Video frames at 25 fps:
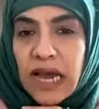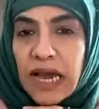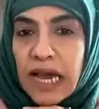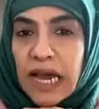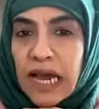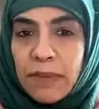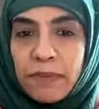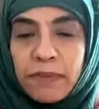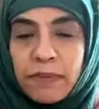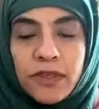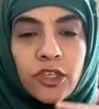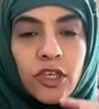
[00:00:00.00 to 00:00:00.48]

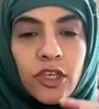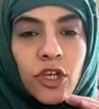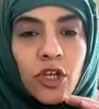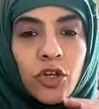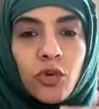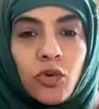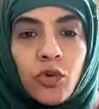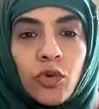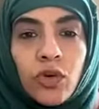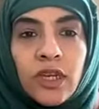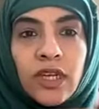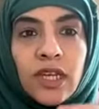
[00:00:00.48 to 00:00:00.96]

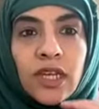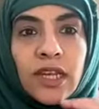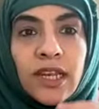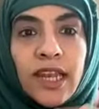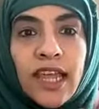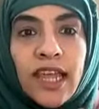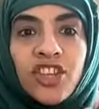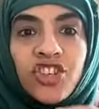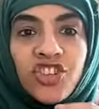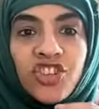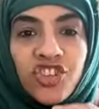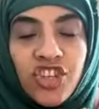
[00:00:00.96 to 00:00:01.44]
absolutely
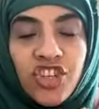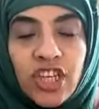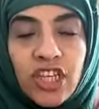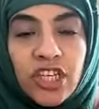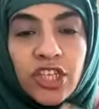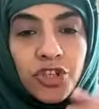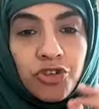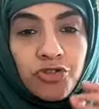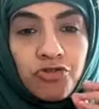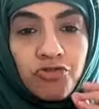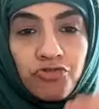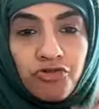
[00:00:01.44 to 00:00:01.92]

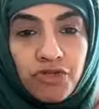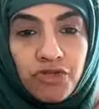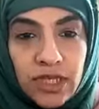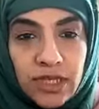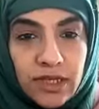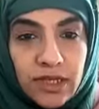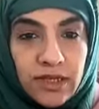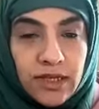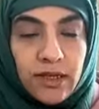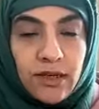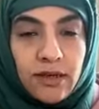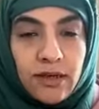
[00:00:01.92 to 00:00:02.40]
legit
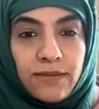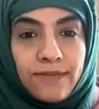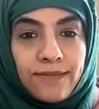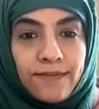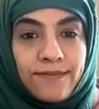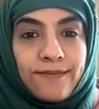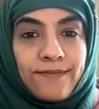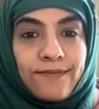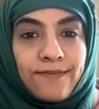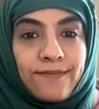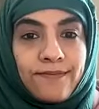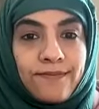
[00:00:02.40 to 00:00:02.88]
reason.
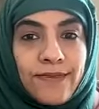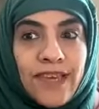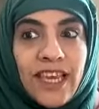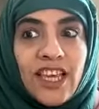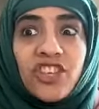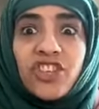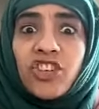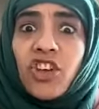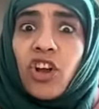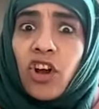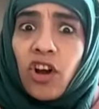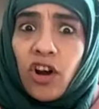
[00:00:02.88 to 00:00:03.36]

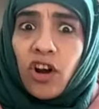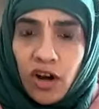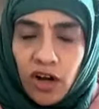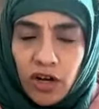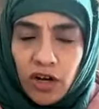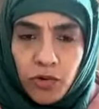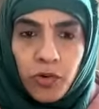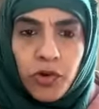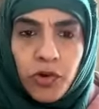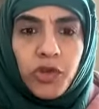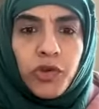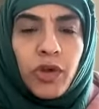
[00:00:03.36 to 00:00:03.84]
It's
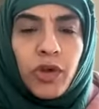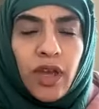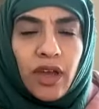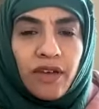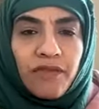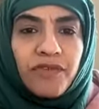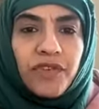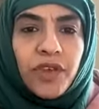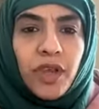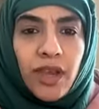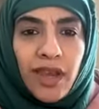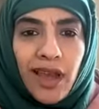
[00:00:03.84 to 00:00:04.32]
hard when you
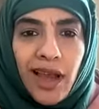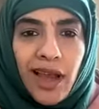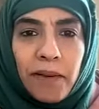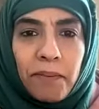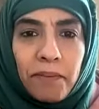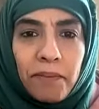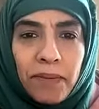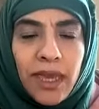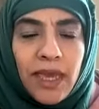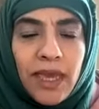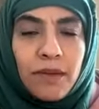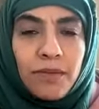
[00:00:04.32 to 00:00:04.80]
have
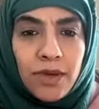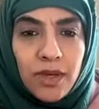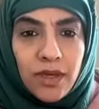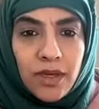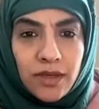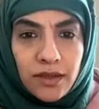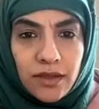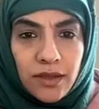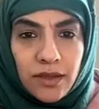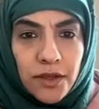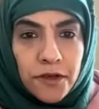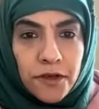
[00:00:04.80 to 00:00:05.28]
young
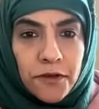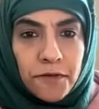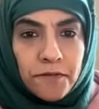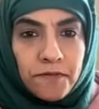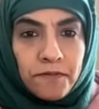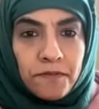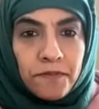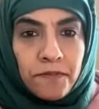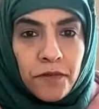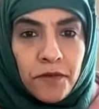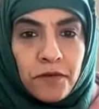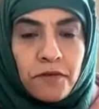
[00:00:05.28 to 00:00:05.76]
babies,
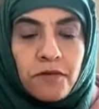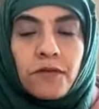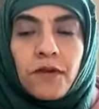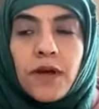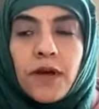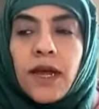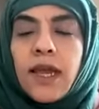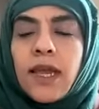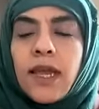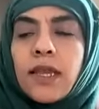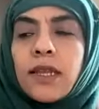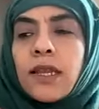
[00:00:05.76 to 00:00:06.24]

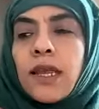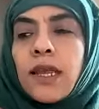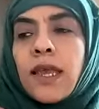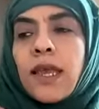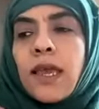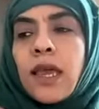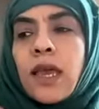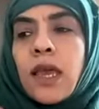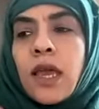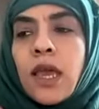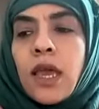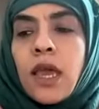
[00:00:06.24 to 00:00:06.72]
right?
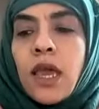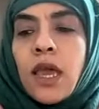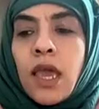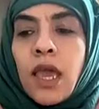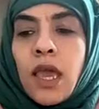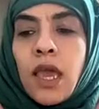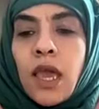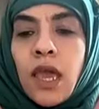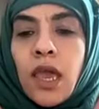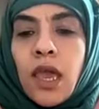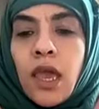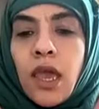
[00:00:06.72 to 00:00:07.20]

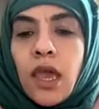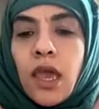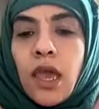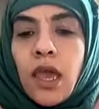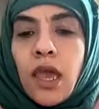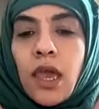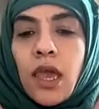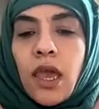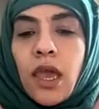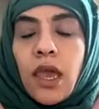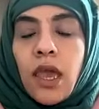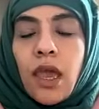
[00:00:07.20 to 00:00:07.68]

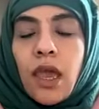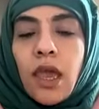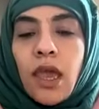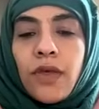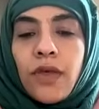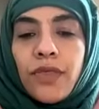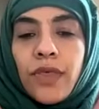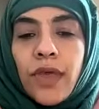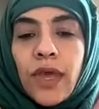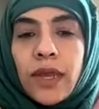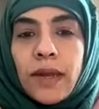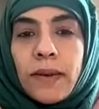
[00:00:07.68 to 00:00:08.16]

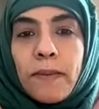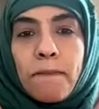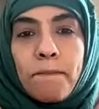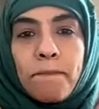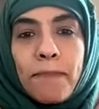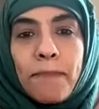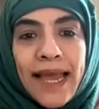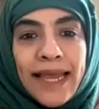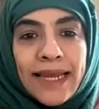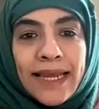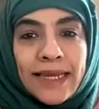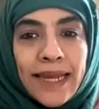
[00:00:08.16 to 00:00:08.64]
And then
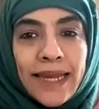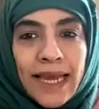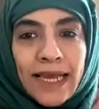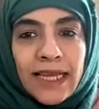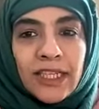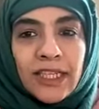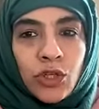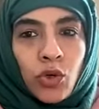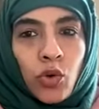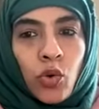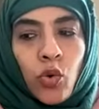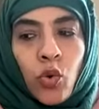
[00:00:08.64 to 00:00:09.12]
my
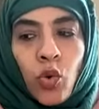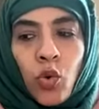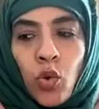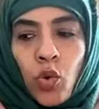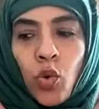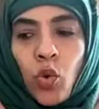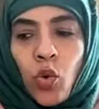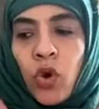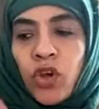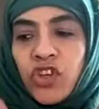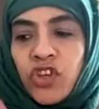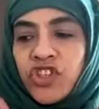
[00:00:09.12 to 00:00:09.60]
next
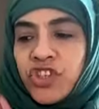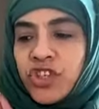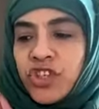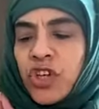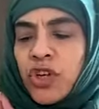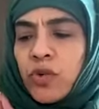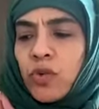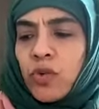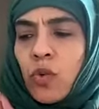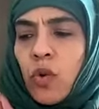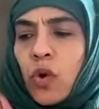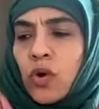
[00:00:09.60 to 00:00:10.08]

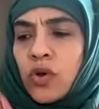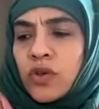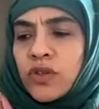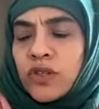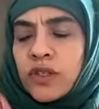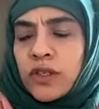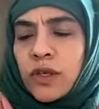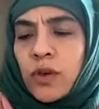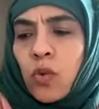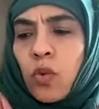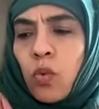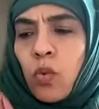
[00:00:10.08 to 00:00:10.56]
question
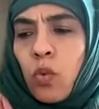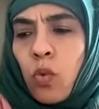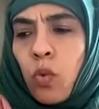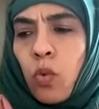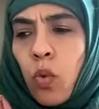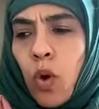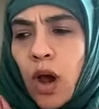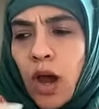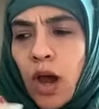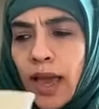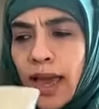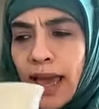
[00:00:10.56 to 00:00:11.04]
was,
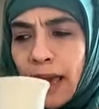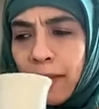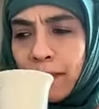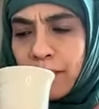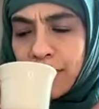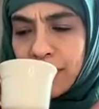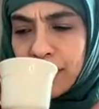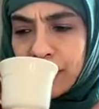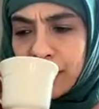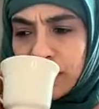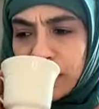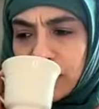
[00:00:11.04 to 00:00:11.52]
what
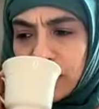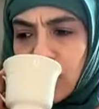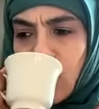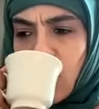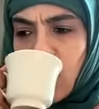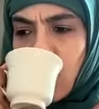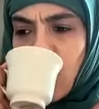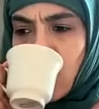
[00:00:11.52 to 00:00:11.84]
happens?